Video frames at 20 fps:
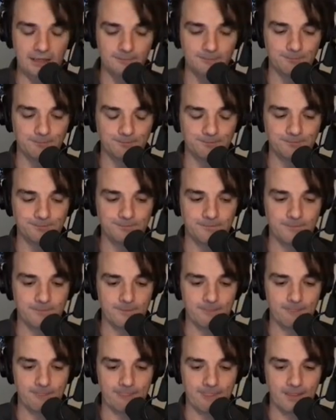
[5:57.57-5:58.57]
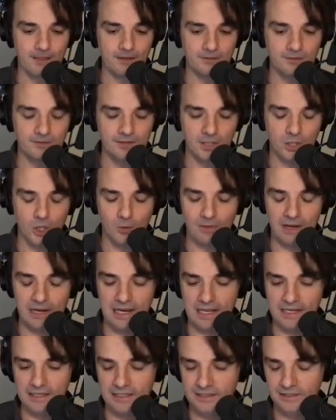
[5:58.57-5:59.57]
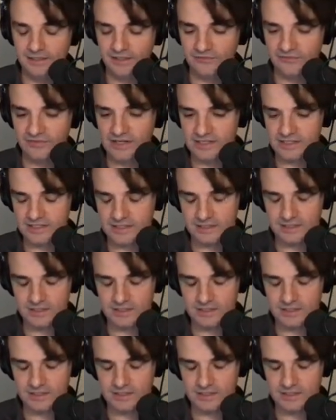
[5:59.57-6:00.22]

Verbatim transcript: um, the command line interface.